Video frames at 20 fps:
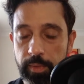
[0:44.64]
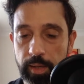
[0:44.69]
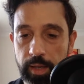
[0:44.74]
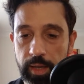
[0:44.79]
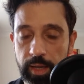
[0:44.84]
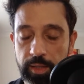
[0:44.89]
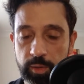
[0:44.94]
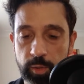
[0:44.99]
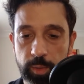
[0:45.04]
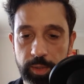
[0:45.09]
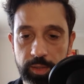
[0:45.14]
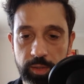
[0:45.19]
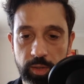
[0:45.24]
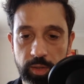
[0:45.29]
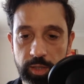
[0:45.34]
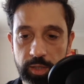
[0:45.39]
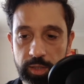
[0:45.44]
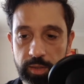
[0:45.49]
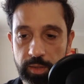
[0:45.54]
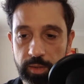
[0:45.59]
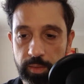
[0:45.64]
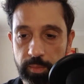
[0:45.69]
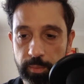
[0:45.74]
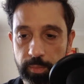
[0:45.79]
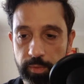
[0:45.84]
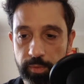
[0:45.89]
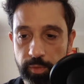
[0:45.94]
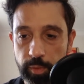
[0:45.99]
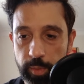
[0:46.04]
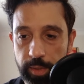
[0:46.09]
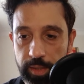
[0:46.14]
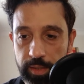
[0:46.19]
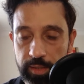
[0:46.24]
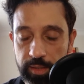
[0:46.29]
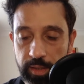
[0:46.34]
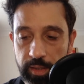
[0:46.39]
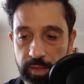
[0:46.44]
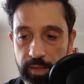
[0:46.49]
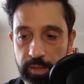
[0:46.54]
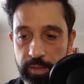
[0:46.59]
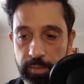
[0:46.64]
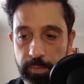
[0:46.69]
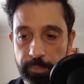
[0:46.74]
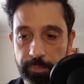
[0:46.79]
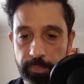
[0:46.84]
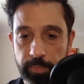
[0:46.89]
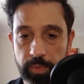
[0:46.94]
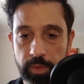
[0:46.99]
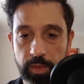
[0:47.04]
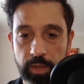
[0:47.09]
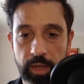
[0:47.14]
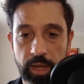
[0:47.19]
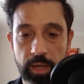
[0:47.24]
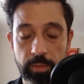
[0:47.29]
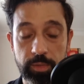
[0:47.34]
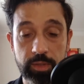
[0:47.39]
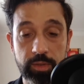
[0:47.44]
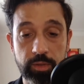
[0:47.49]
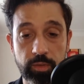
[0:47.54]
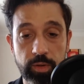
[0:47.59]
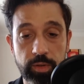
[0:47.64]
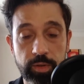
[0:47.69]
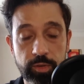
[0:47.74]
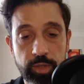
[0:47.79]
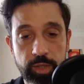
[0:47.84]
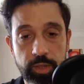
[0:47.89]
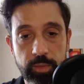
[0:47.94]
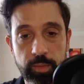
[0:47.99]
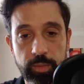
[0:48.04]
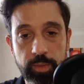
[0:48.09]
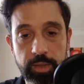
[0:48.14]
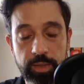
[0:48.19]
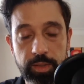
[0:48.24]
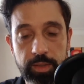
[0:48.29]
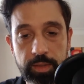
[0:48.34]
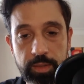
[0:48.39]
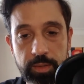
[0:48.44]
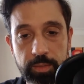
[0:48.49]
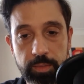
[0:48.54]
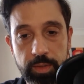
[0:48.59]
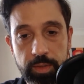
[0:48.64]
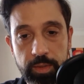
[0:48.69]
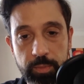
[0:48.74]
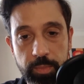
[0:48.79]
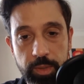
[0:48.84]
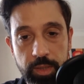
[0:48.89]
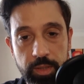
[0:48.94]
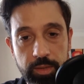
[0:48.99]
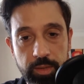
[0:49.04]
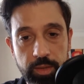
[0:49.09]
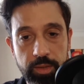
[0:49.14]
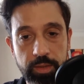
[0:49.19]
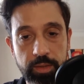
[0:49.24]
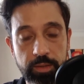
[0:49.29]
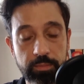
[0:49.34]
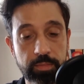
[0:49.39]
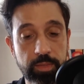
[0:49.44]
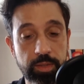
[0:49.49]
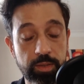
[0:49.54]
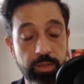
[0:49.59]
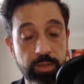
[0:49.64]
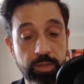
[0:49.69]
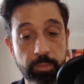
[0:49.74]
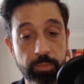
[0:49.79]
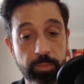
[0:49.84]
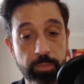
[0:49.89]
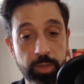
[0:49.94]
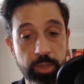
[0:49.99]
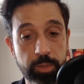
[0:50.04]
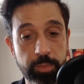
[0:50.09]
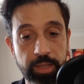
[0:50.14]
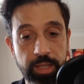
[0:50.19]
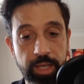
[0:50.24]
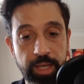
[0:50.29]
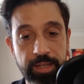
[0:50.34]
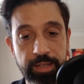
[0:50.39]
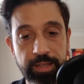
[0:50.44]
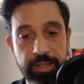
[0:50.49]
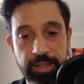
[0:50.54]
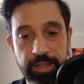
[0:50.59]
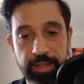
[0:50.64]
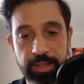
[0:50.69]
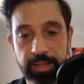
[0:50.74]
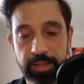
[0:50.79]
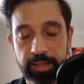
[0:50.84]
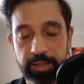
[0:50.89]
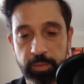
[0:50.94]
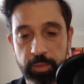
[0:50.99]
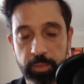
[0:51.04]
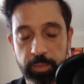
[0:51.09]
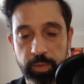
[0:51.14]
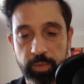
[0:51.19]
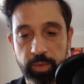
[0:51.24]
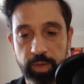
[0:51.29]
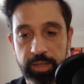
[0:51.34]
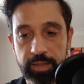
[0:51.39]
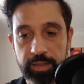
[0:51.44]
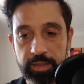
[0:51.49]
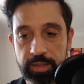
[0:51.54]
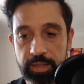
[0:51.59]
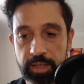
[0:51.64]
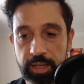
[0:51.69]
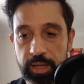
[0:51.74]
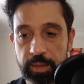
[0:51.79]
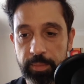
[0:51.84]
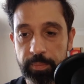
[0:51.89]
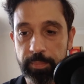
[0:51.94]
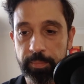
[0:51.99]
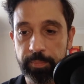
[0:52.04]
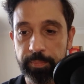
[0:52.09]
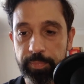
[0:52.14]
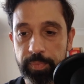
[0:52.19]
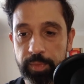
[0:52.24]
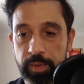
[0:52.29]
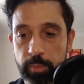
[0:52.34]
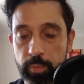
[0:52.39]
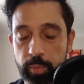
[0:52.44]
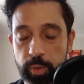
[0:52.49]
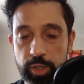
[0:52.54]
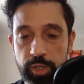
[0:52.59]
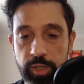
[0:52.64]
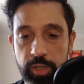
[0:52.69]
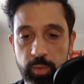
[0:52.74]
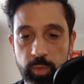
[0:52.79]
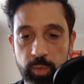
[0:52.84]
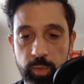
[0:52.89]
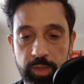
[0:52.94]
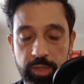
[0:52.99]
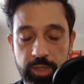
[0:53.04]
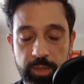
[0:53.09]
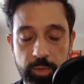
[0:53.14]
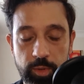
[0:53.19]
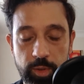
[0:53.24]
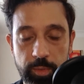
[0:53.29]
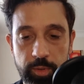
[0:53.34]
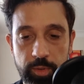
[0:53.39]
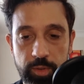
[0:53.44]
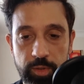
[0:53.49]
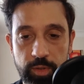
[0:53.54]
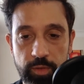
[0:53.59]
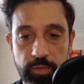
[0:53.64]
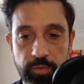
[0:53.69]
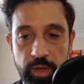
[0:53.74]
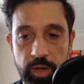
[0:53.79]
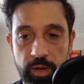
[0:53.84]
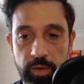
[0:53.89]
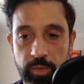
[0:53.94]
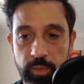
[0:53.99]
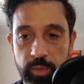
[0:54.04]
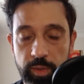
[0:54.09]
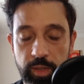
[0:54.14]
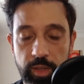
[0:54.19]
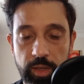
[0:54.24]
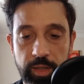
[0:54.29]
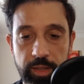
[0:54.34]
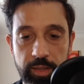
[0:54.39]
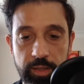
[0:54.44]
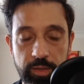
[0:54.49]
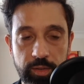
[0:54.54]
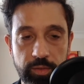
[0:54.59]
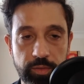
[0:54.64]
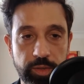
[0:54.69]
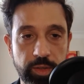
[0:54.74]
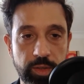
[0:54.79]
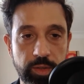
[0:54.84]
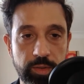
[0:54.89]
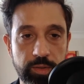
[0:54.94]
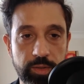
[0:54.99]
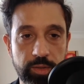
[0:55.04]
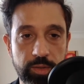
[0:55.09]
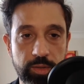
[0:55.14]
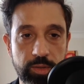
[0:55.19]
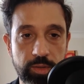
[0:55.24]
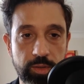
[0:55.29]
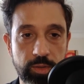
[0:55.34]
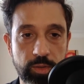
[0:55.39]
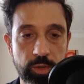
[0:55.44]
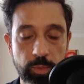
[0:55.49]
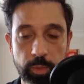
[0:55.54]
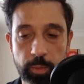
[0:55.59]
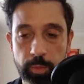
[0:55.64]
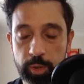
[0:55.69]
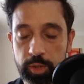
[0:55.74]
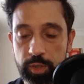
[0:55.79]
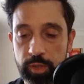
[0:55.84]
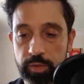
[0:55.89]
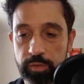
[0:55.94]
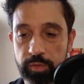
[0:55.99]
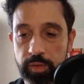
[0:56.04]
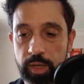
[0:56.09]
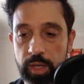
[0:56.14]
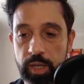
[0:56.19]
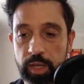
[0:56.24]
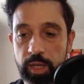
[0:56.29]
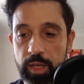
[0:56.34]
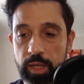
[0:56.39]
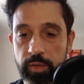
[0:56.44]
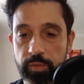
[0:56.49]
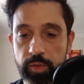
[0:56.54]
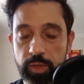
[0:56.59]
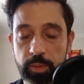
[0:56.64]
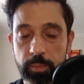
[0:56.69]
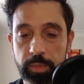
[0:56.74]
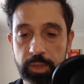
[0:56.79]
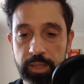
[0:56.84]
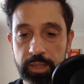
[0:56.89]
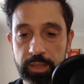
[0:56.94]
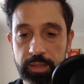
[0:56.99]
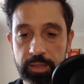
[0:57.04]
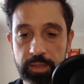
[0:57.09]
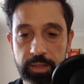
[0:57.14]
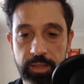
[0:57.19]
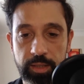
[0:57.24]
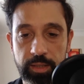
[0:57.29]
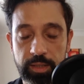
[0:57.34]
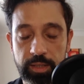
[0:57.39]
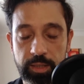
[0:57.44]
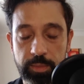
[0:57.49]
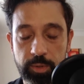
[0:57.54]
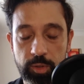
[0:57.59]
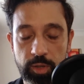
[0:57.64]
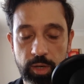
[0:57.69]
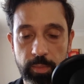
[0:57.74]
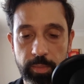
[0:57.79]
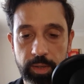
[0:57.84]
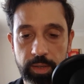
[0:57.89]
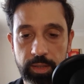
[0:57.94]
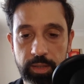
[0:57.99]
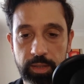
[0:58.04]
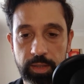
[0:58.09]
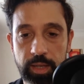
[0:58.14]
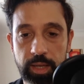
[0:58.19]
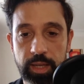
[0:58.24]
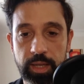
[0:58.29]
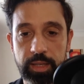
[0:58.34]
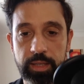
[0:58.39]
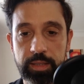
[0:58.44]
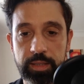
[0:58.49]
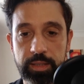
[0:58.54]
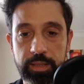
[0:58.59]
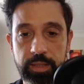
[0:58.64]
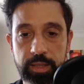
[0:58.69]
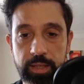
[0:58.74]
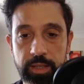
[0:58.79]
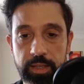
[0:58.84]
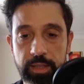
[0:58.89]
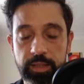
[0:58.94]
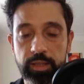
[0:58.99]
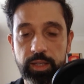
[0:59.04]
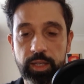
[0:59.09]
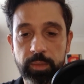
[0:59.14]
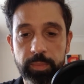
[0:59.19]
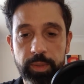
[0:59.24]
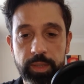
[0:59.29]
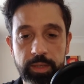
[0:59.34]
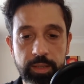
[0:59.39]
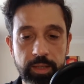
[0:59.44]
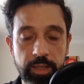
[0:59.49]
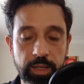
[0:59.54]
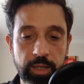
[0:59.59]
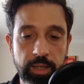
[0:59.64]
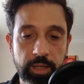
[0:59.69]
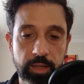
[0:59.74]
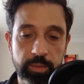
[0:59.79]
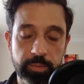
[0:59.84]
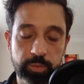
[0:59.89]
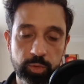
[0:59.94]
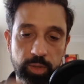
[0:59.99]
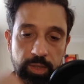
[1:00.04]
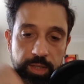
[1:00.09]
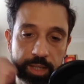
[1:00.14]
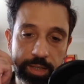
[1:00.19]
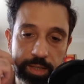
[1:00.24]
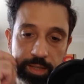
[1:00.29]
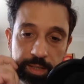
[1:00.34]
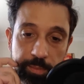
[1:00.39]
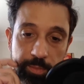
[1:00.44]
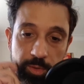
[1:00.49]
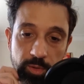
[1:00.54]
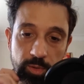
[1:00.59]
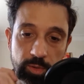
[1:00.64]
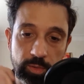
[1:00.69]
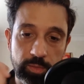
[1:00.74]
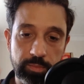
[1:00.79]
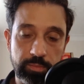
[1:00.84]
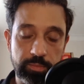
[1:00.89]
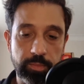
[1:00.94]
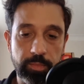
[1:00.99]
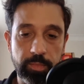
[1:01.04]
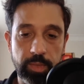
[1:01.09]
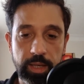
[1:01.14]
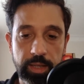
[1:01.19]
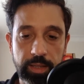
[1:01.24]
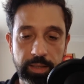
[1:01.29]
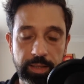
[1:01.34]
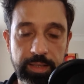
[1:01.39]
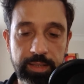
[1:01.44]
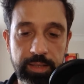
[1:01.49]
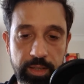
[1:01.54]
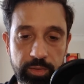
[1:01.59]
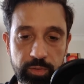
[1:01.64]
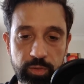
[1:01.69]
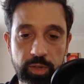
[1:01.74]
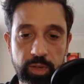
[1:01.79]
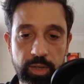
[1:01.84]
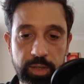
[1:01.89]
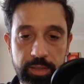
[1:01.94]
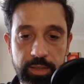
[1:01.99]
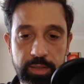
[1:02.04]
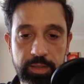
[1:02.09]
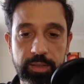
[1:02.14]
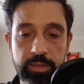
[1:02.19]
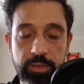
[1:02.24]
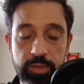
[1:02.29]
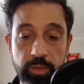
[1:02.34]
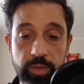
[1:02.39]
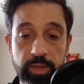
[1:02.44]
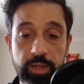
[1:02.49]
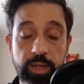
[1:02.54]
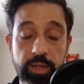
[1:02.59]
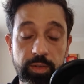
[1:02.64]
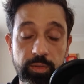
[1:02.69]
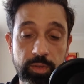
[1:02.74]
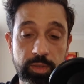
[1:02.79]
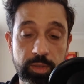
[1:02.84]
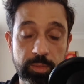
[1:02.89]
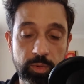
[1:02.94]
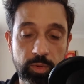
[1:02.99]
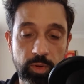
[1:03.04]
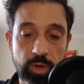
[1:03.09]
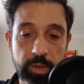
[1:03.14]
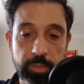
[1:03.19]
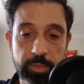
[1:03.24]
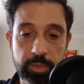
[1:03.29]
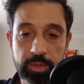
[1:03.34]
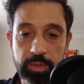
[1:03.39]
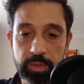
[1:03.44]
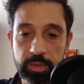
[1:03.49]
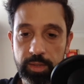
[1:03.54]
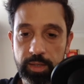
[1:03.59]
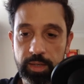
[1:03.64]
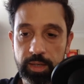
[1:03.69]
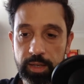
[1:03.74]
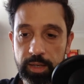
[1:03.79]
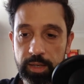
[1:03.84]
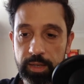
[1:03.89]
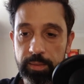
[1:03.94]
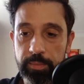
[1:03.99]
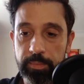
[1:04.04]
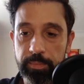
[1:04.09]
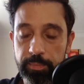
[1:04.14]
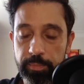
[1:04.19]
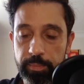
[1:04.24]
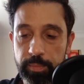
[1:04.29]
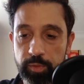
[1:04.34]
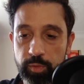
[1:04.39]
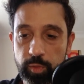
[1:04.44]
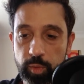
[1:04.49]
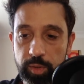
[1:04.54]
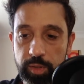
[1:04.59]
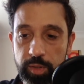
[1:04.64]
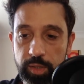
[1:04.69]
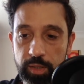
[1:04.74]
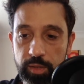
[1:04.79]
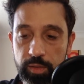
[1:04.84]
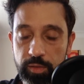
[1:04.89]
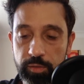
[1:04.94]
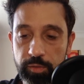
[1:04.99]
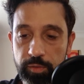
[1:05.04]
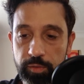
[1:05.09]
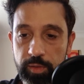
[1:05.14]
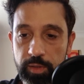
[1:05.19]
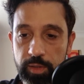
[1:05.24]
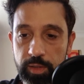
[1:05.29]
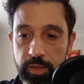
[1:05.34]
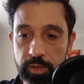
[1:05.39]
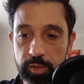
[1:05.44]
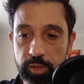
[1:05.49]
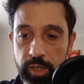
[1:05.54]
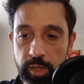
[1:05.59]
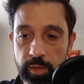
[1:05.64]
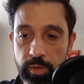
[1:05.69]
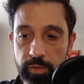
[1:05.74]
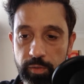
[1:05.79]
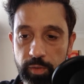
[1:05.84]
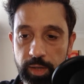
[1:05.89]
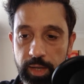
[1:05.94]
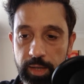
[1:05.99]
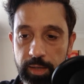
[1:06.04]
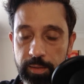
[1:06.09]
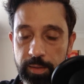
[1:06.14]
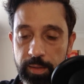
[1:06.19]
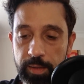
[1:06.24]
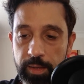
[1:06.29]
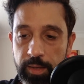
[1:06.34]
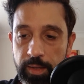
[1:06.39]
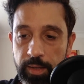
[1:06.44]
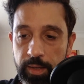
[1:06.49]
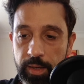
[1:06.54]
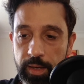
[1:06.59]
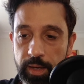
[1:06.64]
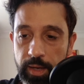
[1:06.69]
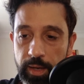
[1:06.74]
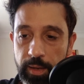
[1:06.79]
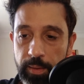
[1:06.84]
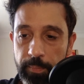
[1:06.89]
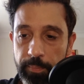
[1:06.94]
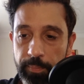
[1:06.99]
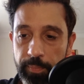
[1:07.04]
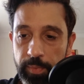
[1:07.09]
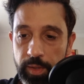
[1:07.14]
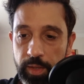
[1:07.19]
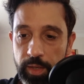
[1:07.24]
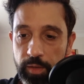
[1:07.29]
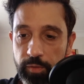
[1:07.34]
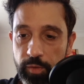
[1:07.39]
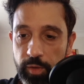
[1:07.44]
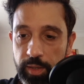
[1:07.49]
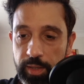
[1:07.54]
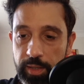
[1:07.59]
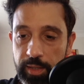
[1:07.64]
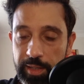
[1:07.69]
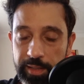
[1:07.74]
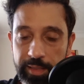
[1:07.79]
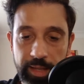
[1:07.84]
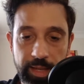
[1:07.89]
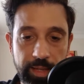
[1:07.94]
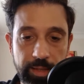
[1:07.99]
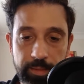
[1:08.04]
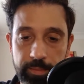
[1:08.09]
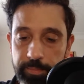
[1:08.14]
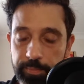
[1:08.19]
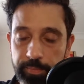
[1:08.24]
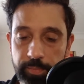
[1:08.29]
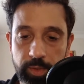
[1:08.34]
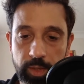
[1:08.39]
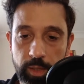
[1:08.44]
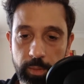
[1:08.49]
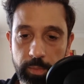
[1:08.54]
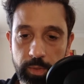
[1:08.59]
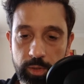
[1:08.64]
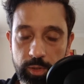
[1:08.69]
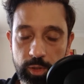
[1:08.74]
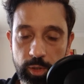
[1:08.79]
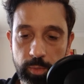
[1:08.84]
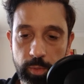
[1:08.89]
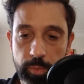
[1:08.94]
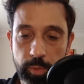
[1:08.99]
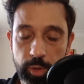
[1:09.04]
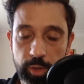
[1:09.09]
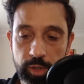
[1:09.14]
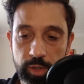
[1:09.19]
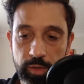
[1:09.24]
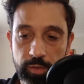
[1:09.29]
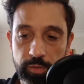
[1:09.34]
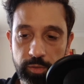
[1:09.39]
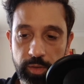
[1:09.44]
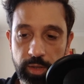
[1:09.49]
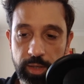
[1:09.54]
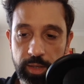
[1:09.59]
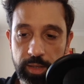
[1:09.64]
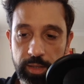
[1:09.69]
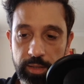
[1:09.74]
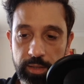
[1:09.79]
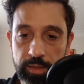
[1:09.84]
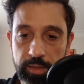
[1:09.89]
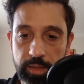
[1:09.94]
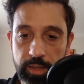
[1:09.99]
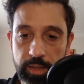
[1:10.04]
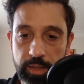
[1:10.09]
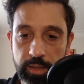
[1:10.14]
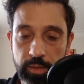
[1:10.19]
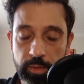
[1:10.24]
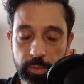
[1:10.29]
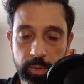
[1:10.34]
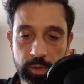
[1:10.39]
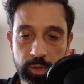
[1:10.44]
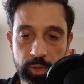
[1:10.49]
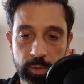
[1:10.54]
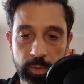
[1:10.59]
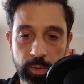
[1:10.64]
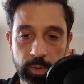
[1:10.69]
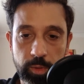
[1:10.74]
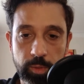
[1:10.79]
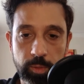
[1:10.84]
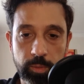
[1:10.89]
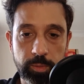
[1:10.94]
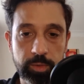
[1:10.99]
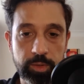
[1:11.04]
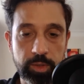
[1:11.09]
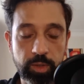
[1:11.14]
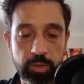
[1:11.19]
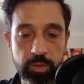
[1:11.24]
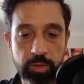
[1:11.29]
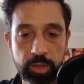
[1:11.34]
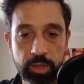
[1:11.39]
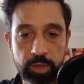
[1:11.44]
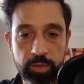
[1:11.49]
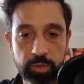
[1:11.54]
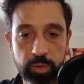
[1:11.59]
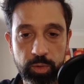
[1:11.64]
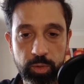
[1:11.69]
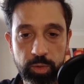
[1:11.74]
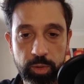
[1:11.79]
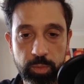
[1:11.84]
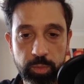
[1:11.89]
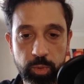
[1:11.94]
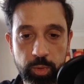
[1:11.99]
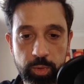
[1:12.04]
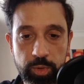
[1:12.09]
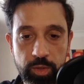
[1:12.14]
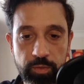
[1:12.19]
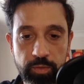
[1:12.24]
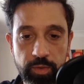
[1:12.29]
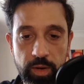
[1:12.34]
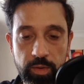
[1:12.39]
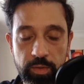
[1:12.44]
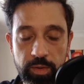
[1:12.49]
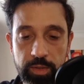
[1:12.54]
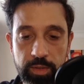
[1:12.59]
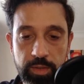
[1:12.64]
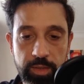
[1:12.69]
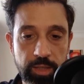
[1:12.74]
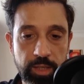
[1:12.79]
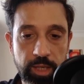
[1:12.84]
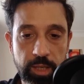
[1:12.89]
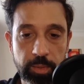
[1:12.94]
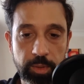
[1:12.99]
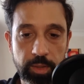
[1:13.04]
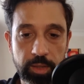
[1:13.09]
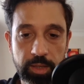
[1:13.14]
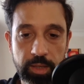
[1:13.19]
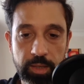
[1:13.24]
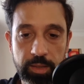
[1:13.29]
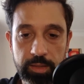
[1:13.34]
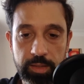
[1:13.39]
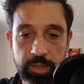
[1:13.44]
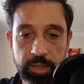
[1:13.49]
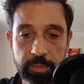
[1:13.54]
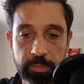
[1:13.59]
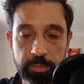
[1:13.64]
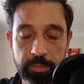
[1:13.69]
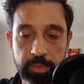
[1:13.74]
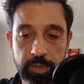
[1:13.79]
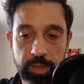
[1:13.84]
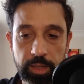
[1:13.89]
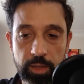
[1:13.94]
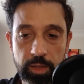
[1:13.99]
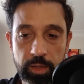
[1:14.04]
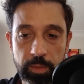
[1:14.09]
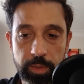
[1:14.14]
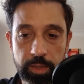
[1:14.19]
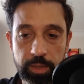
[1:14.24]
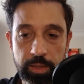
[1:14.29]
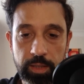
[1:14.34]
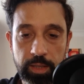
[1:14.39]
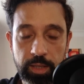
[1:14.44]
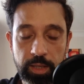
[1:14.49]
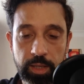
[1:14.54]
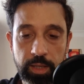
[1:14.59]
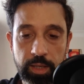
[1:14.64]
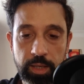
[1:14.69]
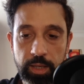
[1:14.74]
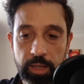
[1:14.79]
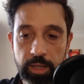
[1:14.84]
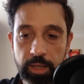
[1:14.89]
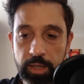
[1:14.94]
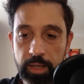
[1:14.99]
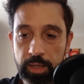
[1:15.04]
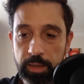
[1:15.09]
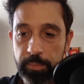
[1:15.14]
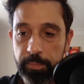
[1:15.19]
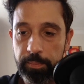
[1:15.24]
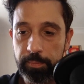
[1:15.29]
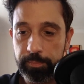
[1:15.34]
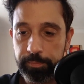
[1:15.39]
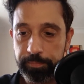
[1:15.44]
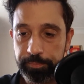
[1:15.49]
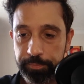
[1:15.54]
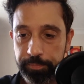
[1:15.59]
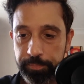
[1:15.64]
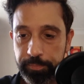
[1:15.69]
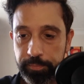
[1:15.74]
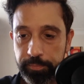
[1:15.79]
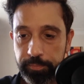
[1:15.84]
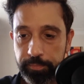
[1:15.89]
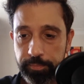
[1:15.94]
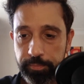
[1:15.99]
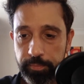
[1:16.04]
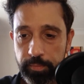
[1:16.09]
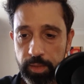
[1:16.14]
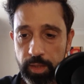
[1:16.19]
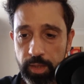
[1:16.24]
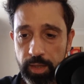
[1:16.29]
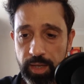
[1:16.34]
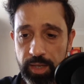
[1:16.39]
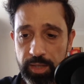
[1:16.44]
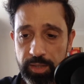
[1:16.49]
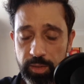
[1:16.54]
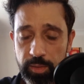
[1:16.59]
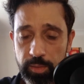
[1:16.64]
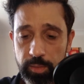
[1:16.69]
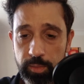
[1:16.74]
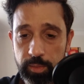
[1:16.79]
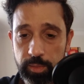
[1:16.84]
As always, guys, before we get started, the aim is to grow the channel as big as I possibly can. That would be great. Appreciate all the subscriptions so far and all the likes on the videos. It's super appreciative. If you can please hit the subscribe button and hit the like button. I'm trying to get this up to at 100 subscribes. Before the end of January if I can. If I can get that, I'd be super appreciative and it would be super cool. So thanks for your support so far and keep hitting that like button. Okay, so